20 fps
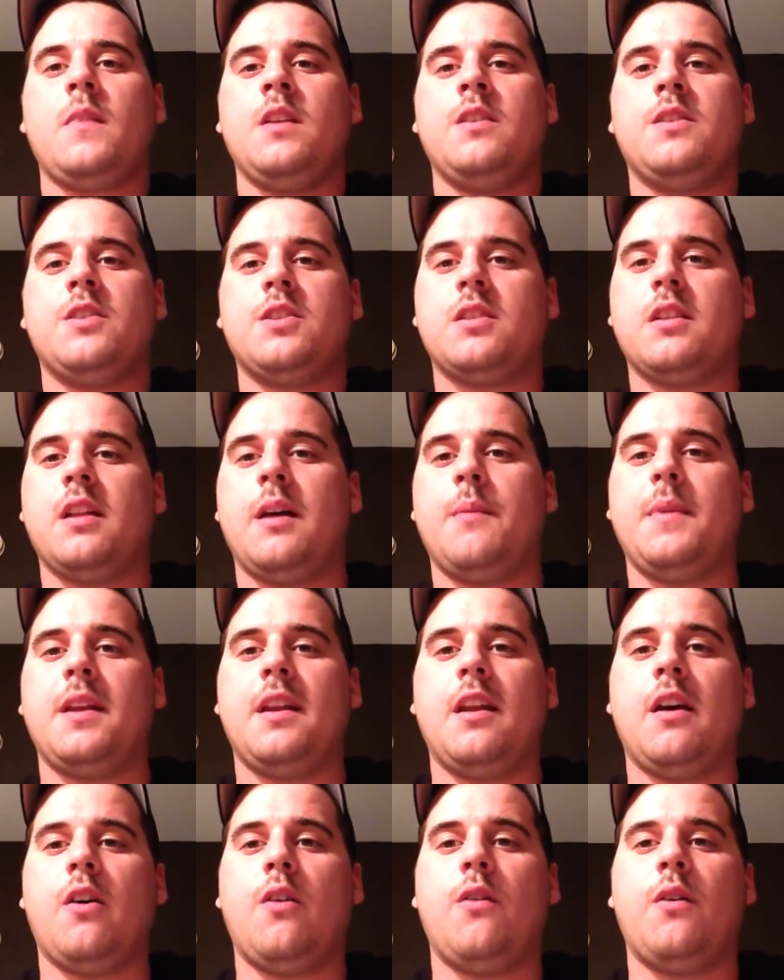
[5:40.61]
Just let me
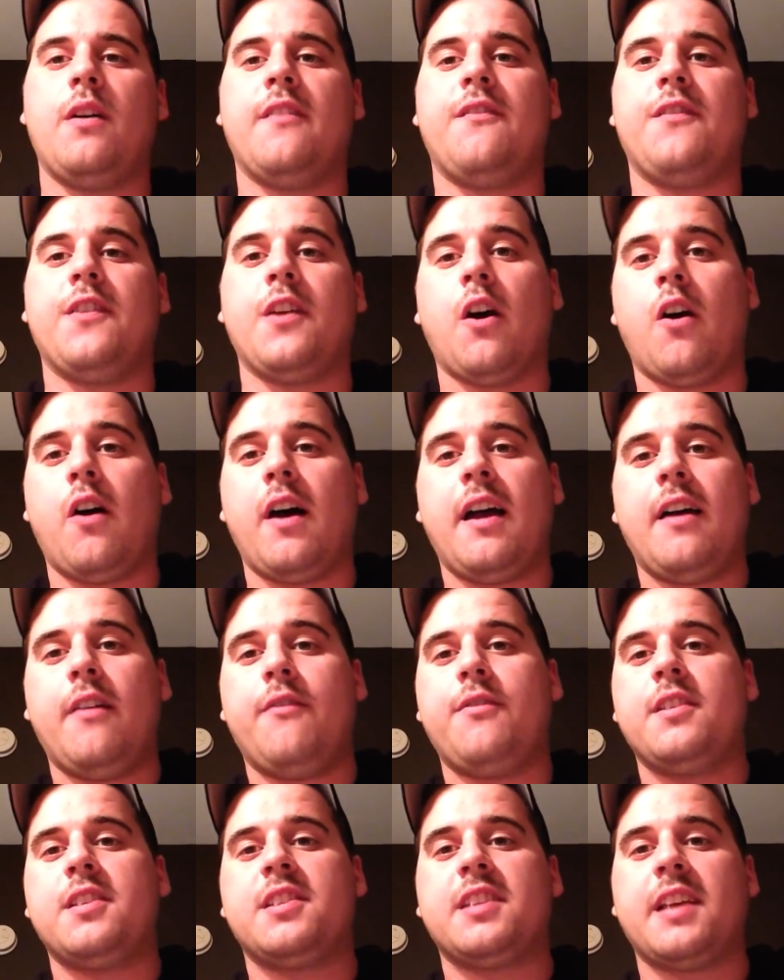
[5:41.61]
know if y'all
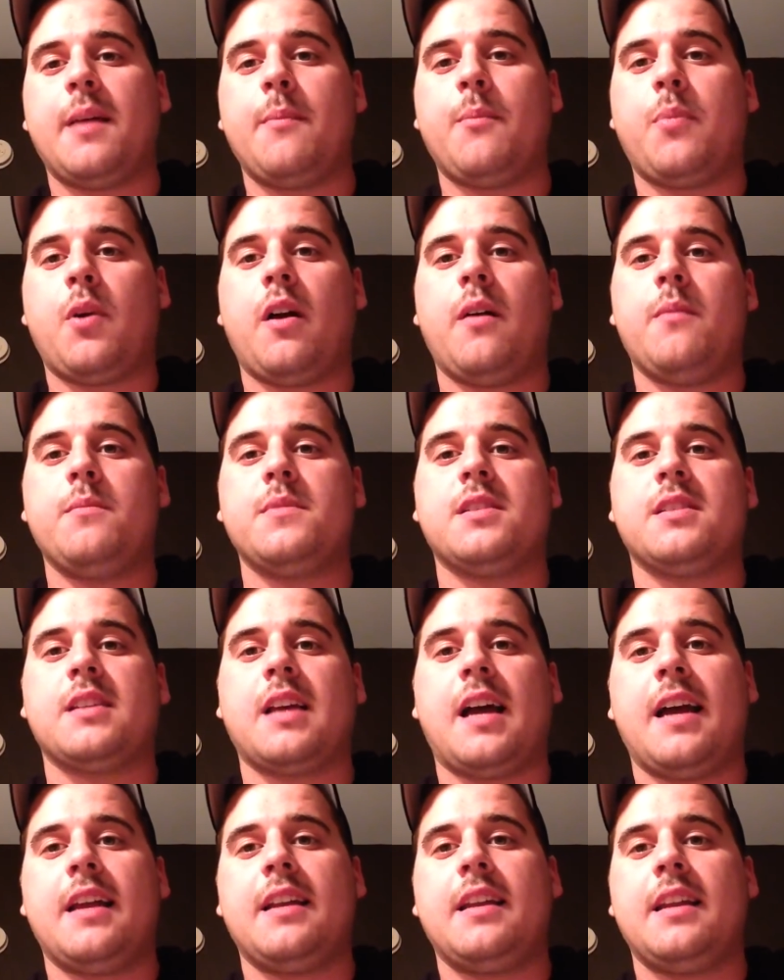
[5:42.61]
have the same problems as
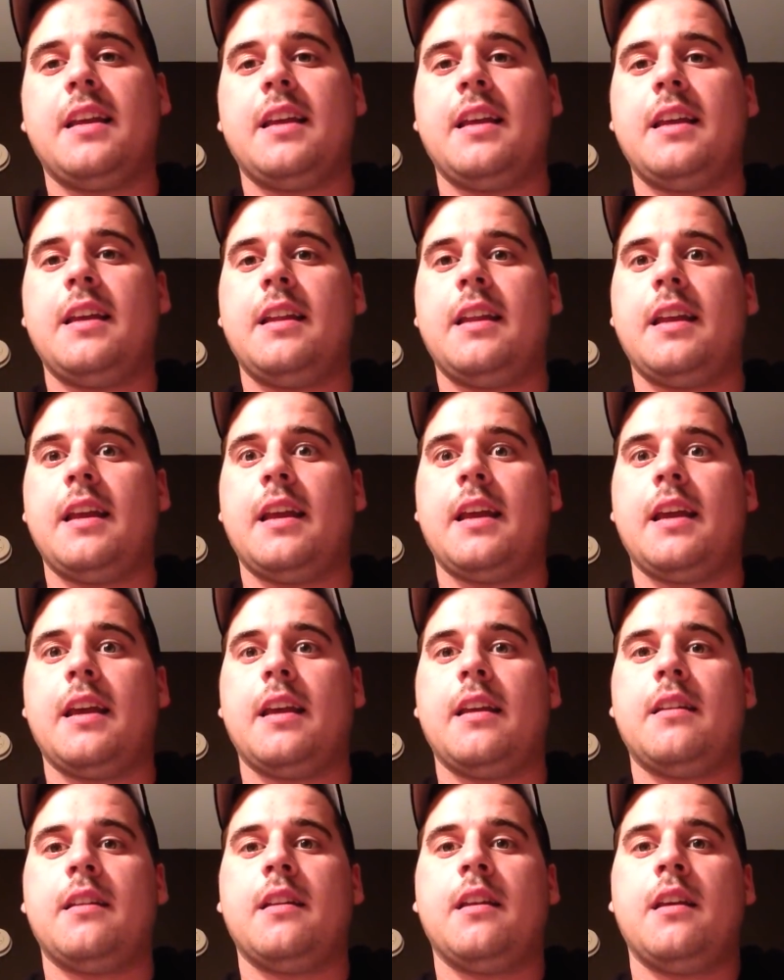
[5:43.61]
I did,
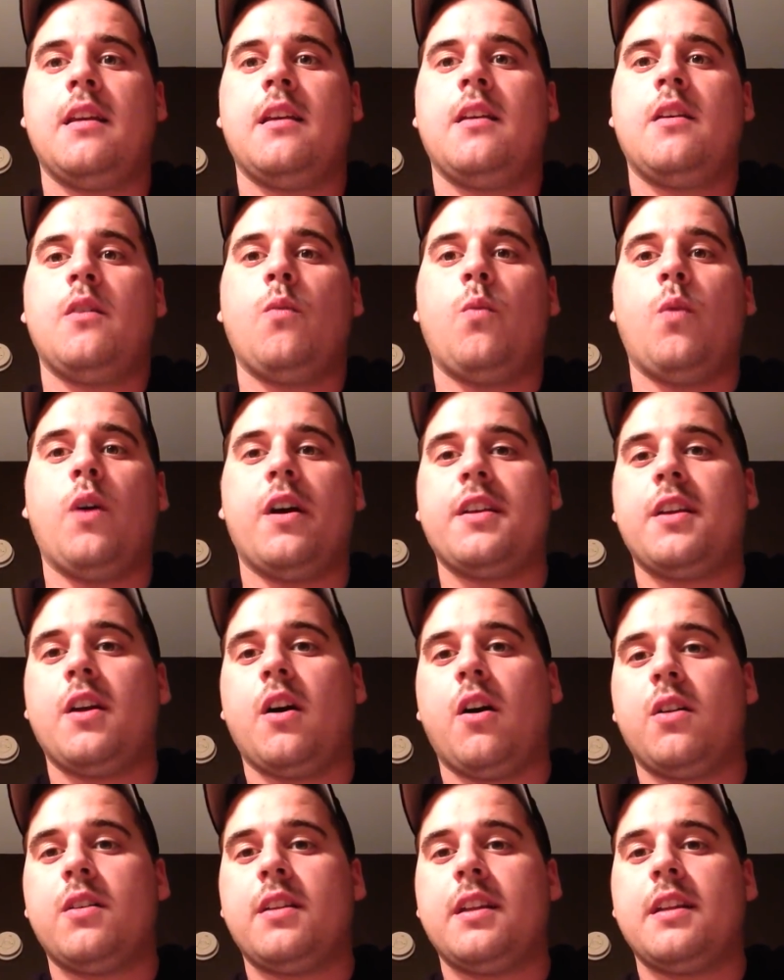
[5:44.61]
and what
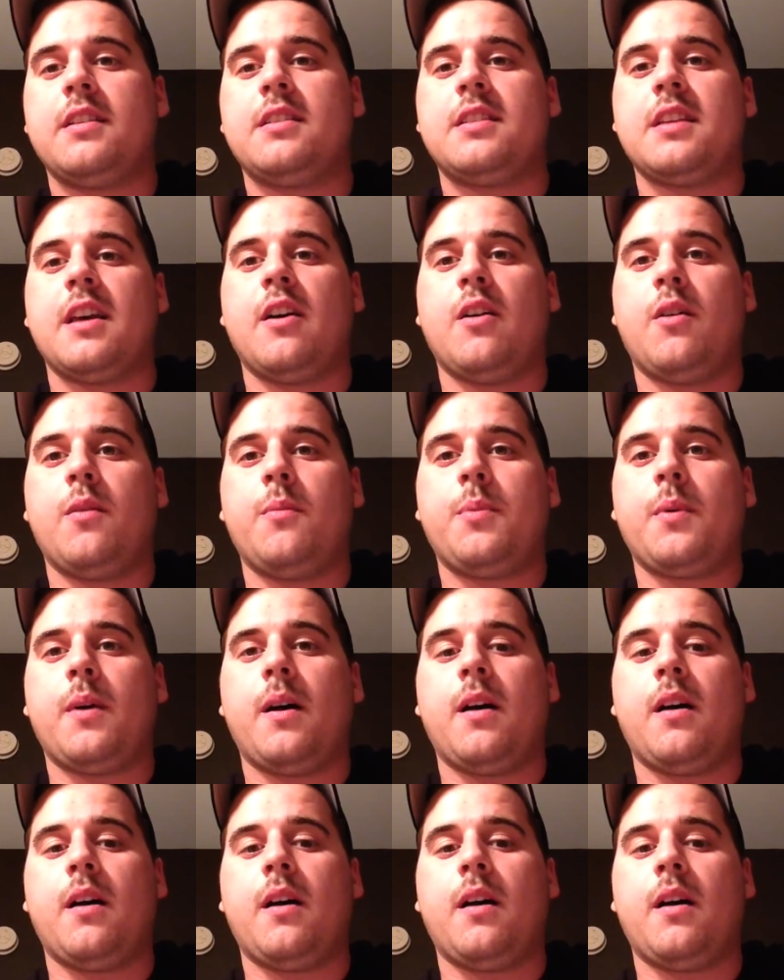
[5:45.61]
y'all did to help